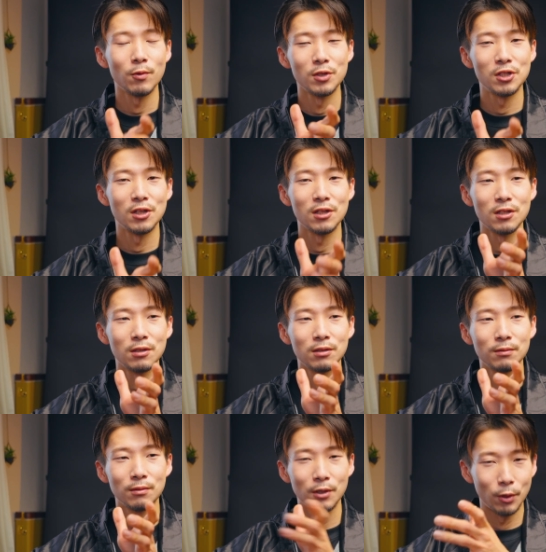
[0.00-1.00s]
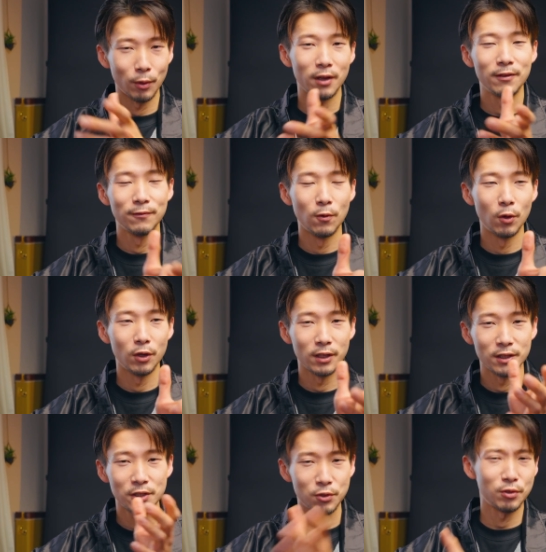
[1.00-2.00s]
which is great for
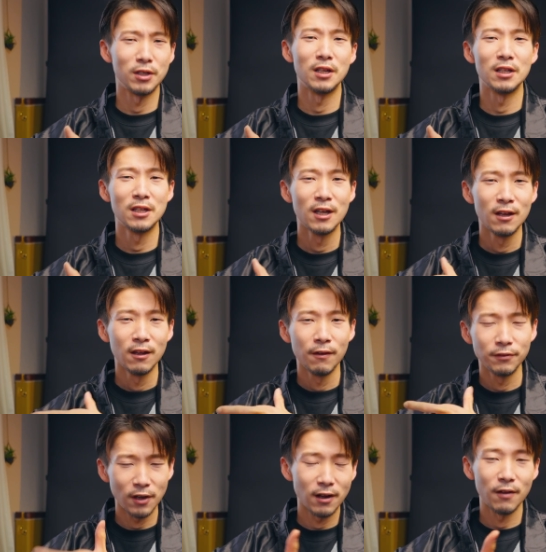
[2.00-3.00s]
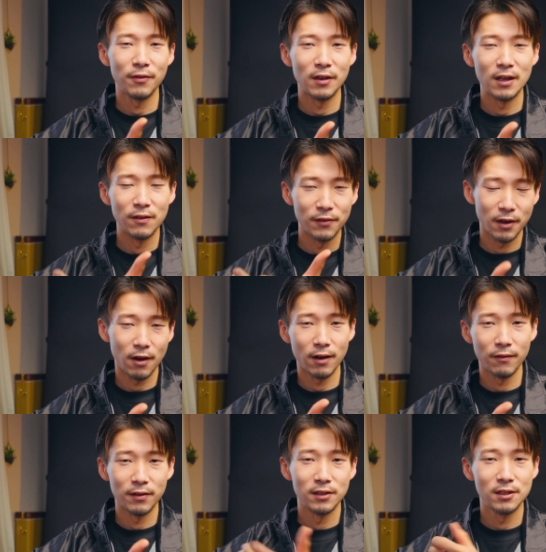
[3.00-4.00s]
the street photography and the
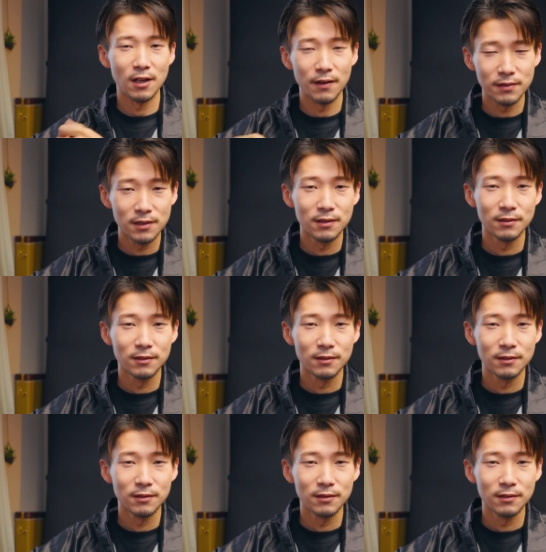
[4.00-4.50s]
videography stuffs.